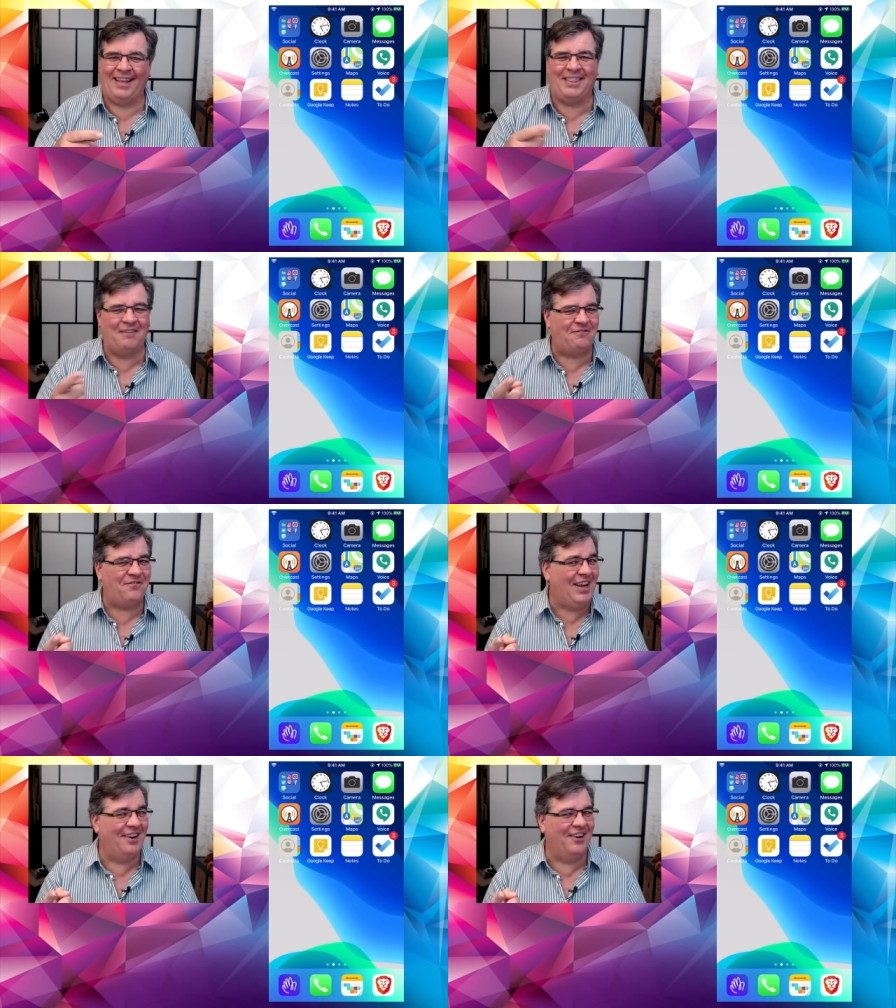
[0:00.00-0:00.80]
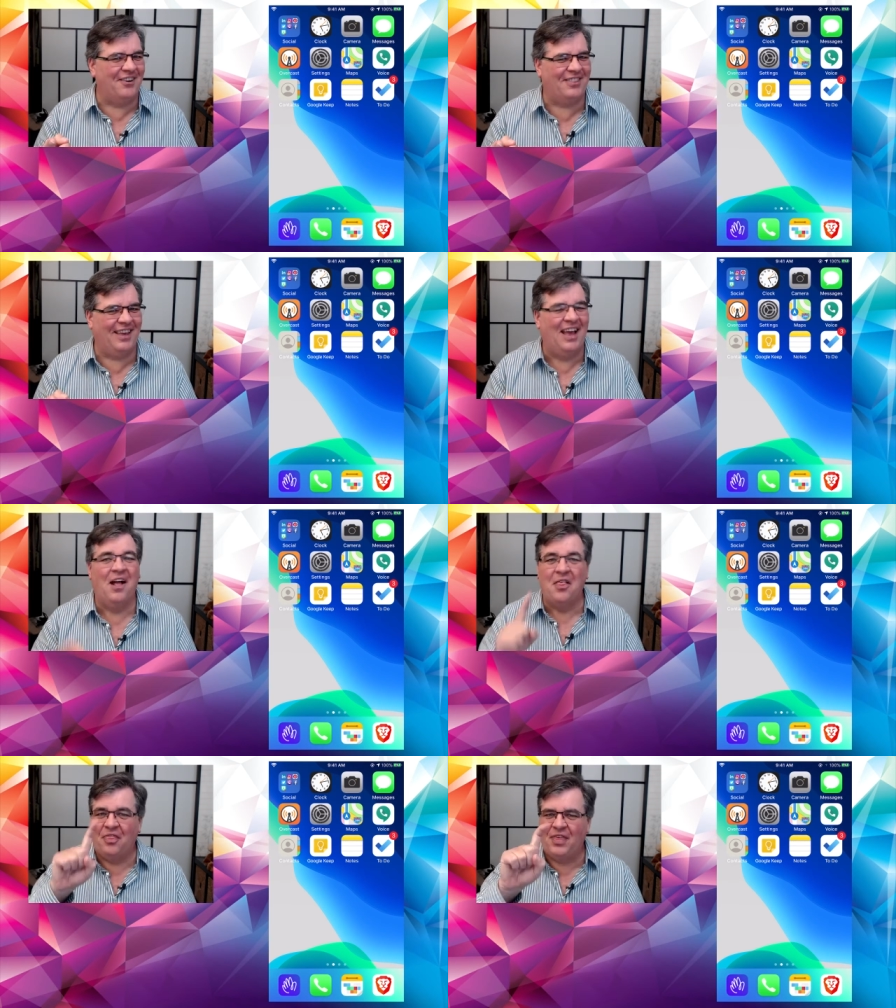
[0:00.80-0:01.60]
the finger thing.
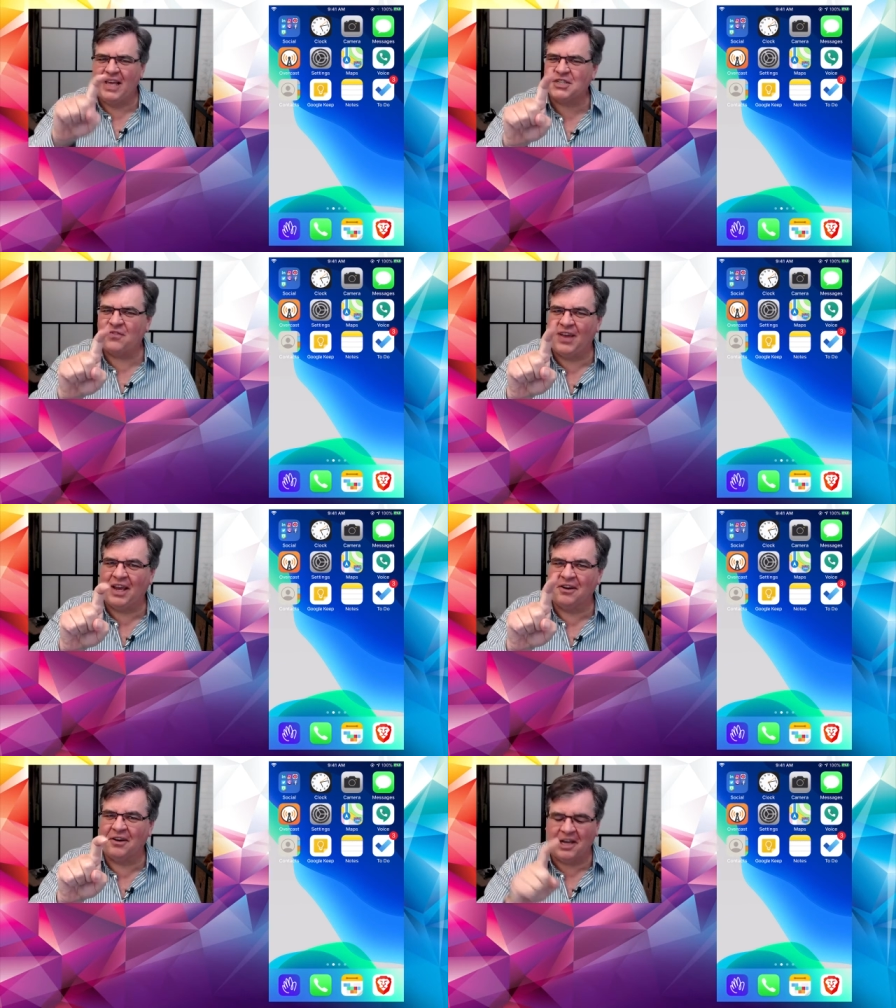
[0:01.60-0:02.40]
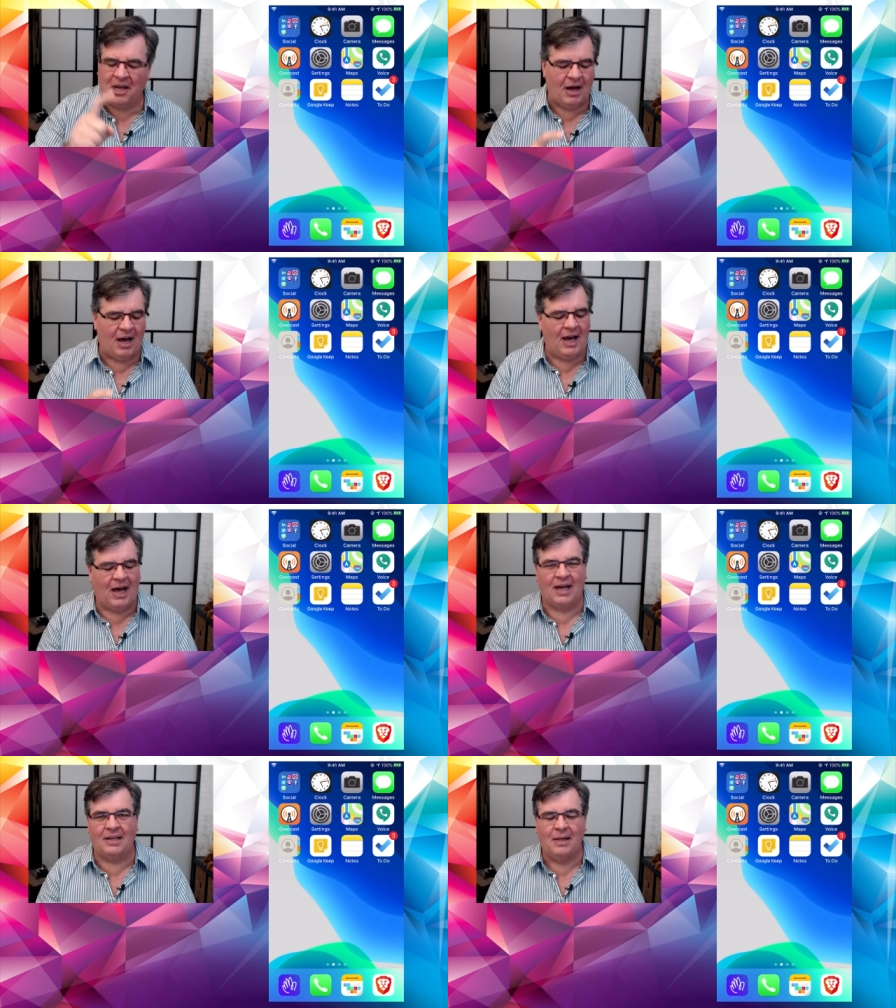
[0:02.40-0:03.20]
This finger, come
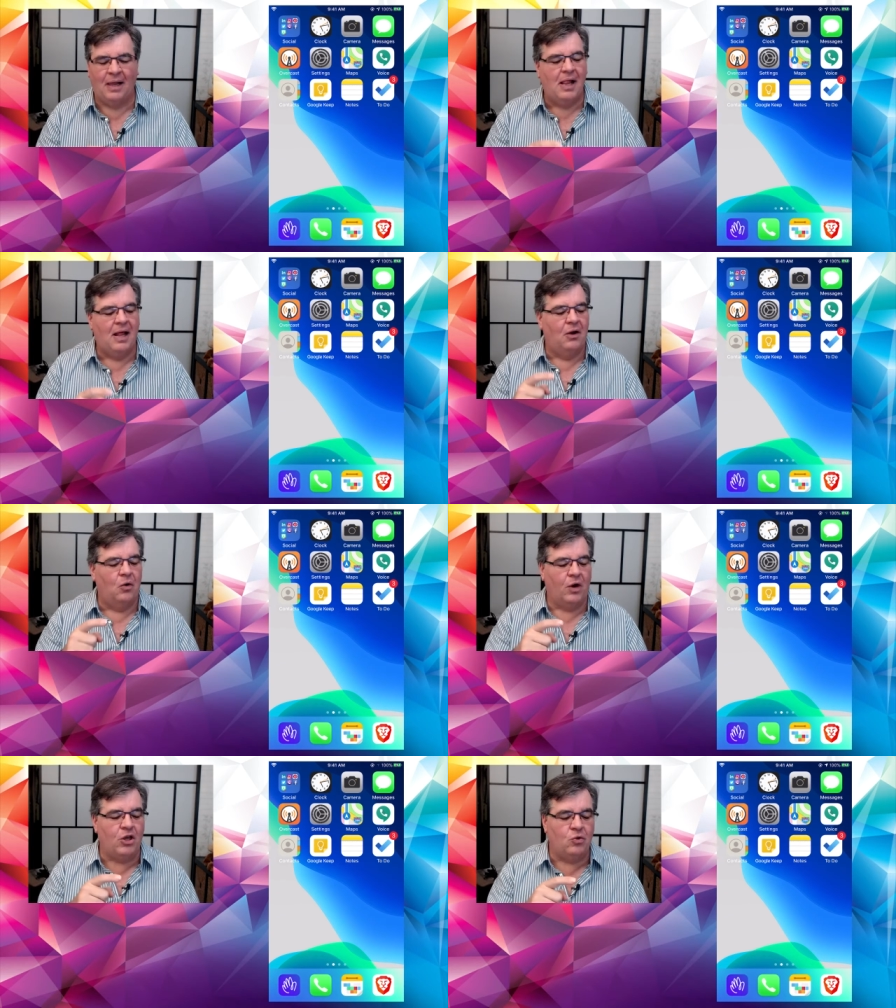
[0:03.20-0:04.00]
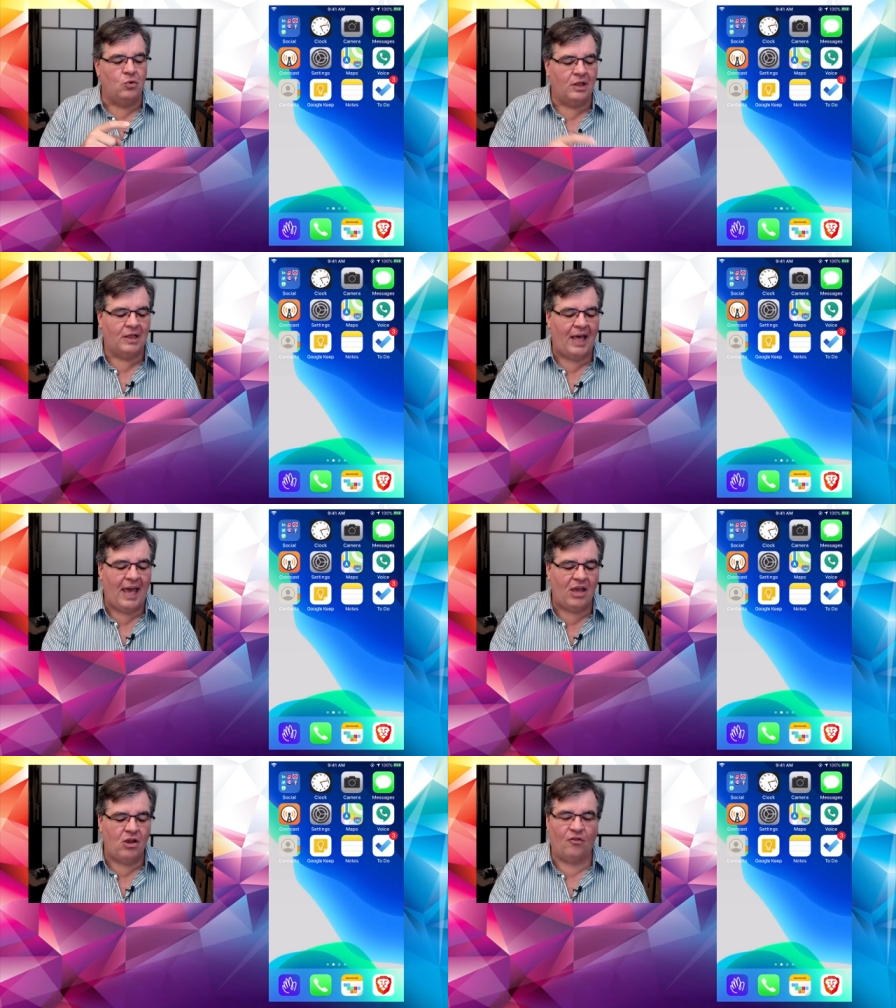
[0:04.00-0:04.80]
on where you
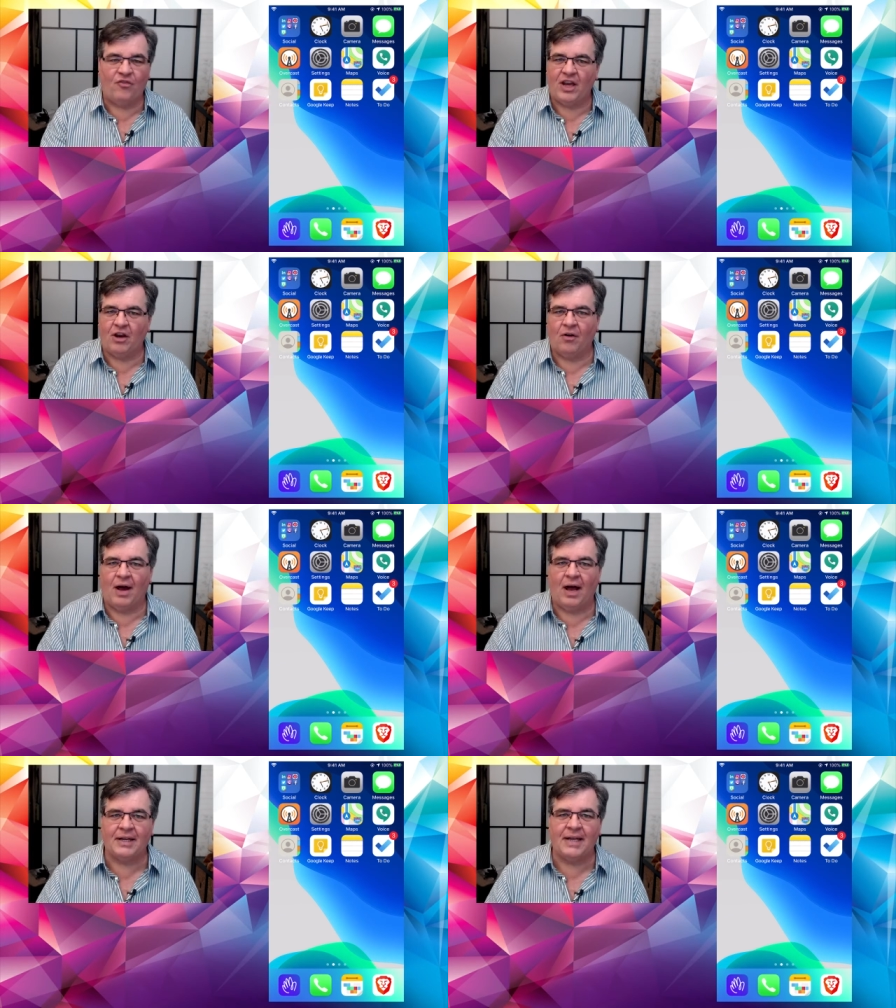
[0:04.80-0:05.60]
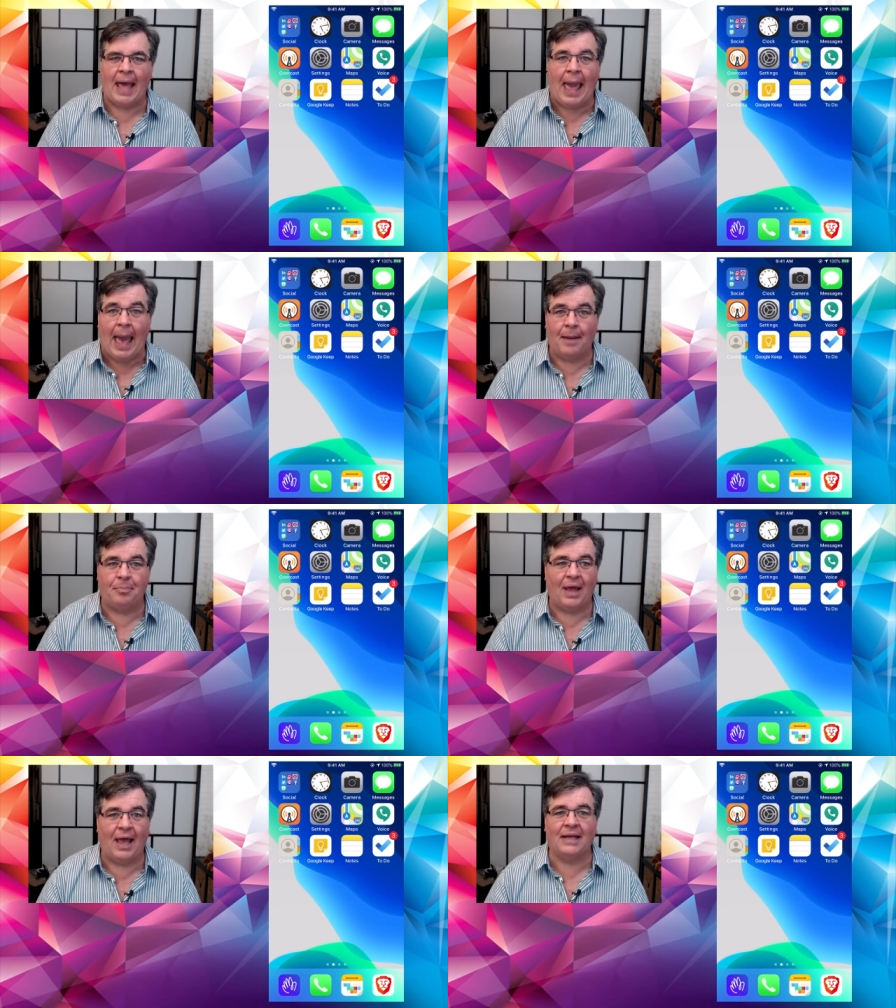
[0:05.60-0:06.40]
lay your finger on an
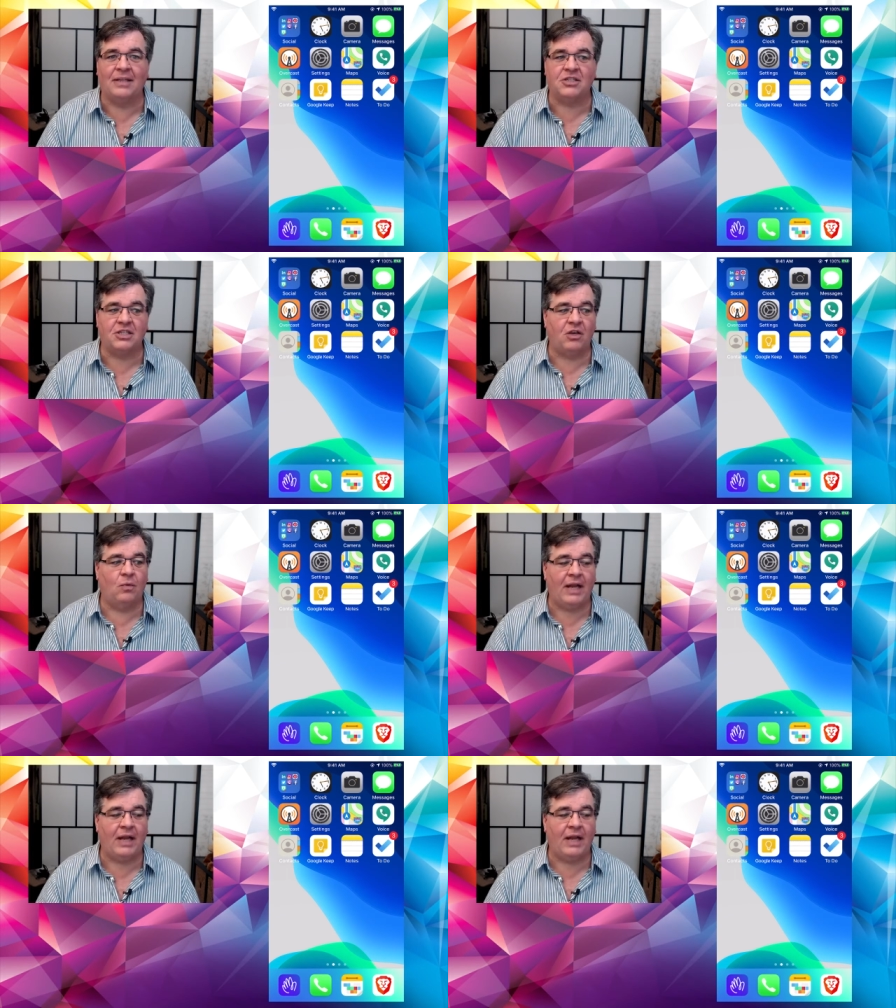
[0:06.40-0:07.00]
app and see what